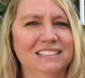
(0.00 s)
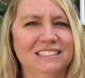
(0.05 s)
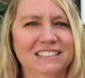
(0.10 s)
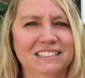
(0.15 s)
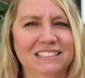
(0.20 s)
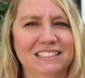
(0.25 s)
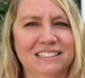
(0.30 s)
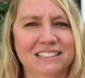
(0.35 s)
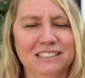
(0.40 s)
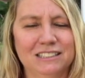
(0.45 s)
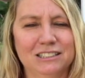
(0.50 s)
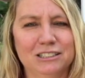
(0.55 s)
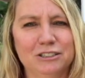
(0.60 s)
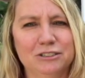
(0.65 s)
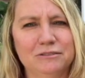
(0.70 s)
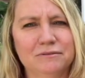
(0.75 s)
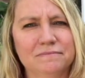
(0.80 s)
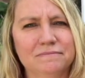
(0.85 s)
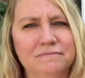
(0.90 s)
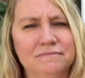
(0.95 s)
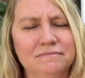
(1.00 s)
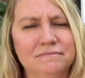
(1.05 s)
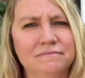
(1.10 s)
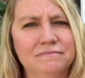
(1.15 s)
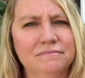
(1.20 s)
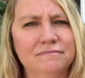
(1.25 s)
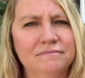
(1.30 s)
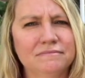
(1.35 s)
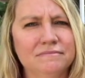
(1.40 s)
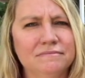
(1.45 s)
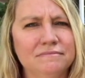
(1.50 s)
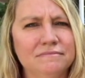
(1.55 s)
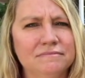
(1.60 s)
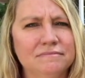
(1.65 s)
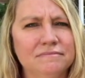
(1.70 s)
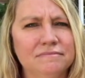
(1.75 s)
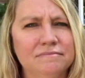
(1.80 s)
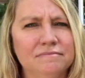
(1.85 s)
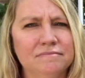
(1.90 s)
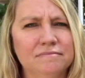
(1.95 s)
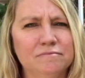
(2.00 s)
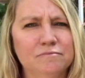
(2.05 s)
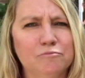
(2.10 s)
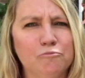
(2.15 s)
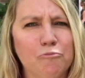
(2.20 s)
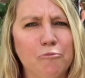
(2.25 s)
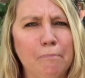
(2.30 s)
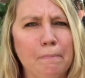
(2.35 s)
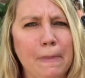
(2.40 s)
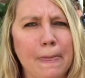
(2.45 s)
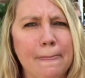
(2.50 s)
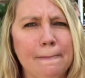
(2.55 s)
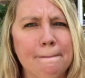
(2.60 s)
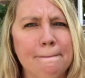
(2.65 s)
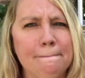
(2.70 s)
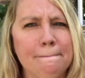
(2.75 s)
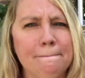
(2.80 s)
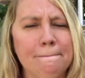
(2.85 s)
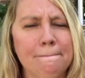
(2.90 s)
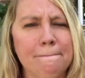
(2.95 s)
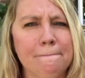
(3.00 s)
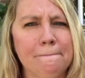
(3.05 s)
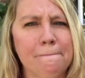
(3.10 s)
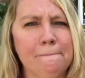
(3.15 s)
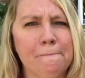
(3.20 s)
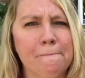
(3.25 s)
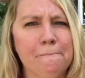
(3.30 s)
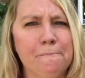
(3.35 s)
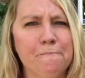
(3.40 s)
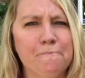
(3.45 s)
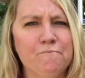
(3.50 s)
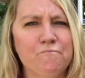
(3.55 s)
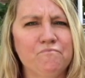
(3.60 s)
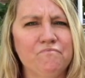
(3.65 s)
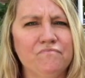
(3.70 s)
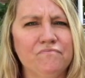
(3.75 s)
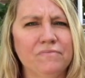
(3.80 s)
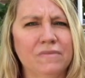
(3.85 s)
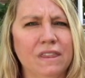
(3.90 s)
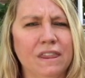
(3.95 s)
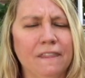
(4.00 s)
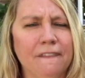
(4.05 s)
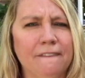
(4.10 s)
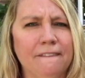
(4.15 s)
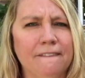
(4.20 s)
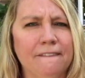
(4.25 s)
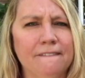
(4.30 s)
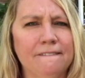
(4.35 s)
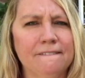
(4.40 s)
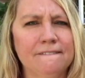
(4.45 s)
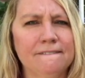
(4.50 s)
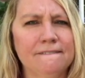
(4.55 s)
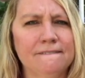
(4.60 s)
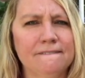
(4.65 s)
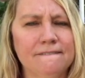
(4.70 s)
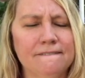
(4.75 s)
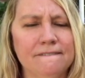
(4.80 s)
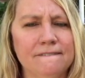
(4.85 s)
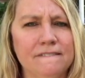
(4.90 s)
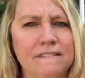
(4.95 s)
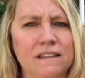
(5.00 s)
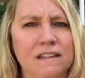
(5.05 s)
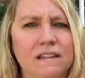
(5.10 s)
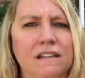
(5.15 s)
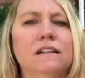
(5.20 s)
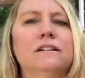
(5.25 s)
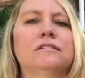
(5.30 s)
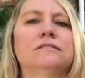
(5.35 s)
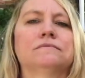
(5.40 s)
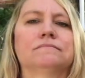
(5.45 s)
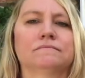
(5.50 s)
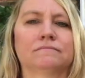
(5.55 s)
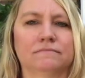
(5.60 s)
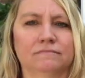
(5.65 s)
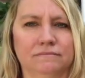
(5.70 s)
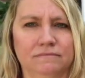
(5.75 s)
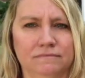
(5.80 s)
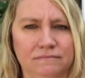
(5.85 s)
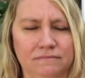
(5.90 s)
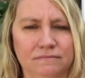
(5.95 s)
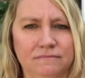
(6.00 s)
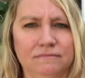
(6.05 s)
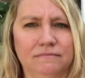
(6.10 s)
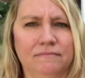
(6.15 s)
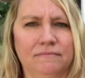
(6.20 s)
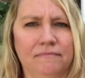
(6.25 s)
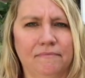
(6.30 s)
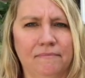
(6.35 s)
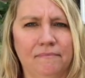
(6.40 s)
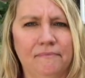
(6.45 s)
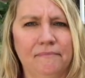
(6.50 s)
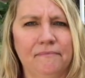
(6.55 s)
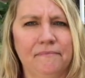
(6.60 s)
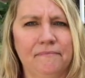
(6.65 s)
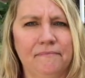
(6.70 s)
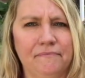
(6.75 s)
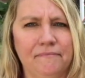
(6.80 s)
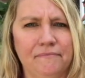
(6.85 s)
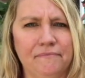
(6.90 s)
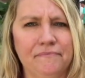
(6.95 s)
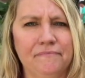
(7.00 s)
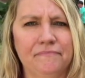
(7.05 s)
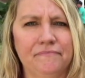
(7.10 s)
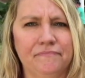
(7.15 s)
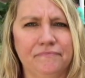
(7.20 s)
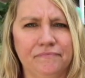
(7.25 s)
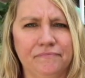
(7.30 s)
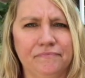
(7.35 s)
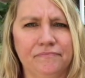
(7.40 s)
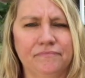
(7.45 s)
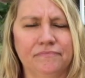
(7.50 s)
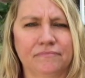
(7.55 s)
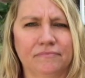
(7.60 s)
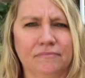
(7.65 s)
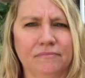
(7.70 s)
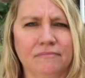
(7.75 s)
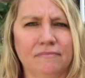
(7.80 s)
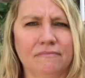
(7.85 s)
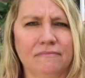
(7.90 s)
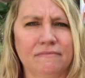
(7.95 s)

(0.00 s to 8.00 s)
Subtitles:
This person isn't speaking.